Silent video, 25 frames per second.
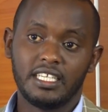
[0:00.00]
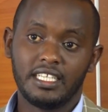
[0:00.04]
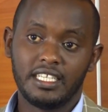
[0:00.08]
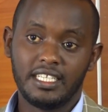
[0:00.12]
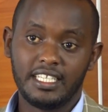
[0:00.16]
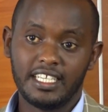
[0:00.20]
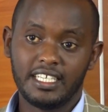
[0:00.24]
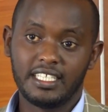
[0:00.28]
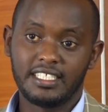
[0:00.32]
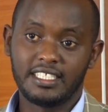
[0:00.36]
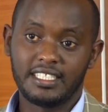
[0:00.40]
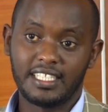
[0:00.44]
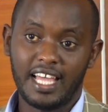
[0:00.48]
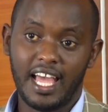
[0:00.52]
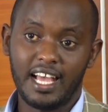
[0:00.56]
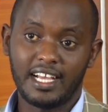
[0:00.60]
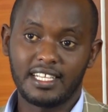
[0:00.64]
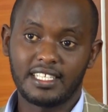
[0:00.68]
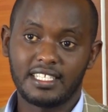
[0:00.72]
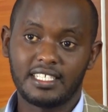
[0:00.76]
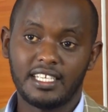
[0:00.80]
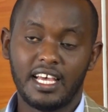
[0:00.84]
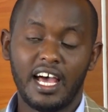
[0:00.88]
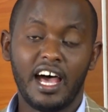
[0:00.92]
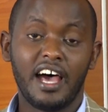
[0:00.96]
the
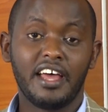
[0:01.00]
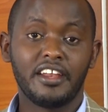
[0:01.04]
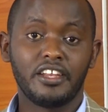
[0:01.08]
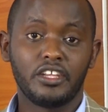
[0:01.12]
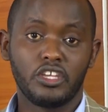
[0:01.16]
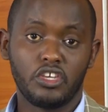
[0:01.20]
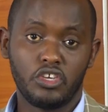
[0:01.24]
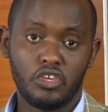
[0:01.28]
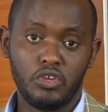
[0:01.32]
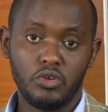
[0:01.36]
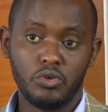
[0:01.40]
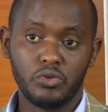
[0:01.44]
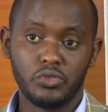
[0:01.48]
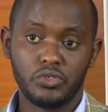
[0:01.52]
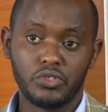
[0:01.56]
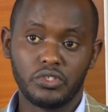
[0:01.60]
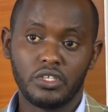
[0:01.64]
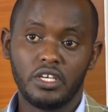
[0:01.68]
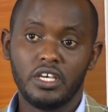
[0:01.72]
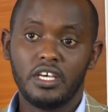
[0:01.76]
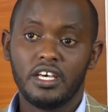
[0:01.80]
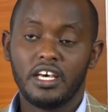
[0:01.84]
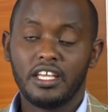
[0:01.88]
stacks, and queues.